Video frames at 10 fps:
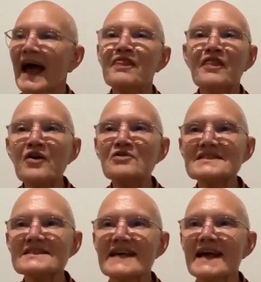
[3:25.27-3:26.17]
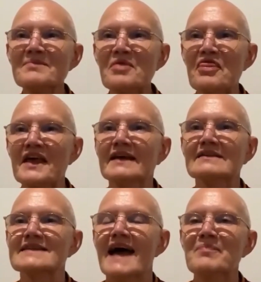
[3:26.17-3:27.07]
and those same
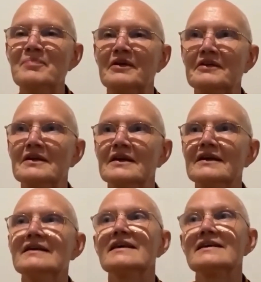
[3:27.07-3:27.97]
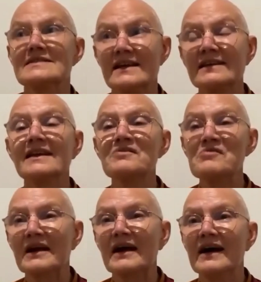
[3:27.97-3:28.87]
things happen, they're suddenly
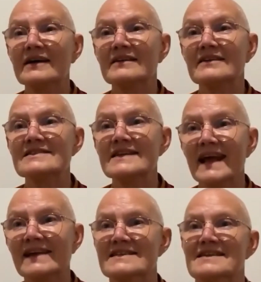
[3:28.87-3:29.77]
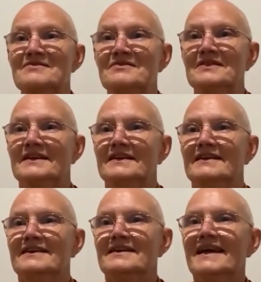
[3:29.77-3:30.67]
regarded as negative.
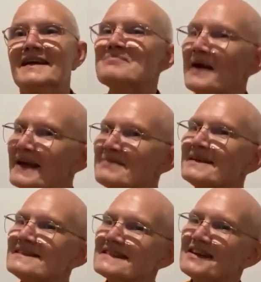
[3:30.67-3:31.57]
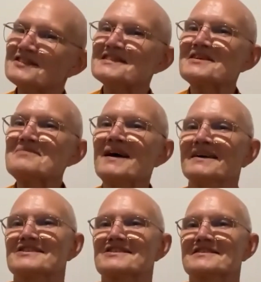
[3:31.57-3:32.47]
In babies, not so
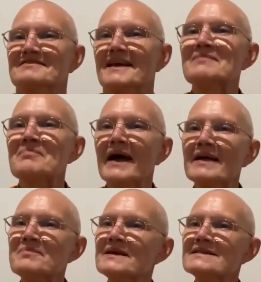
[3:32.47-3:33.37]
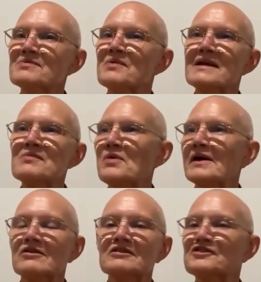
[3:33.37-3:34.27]
much. In babies, we
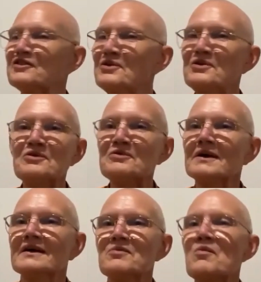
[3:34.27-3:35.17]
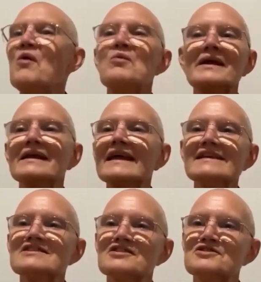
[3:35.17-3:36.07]
will do what we
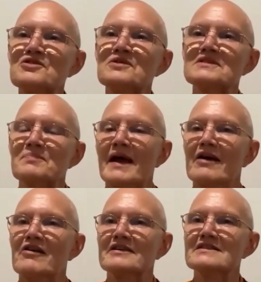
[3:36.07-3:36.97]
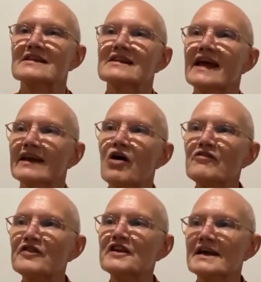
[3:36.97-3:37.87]
need to do as parents. And yet
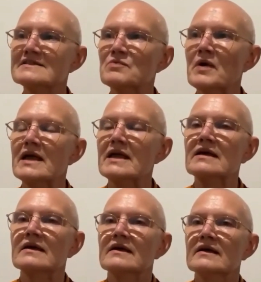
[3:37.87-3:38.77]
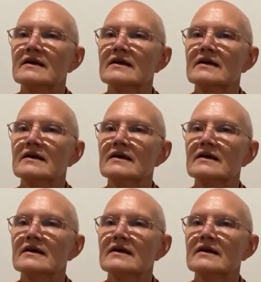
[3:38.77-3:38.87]
often as we,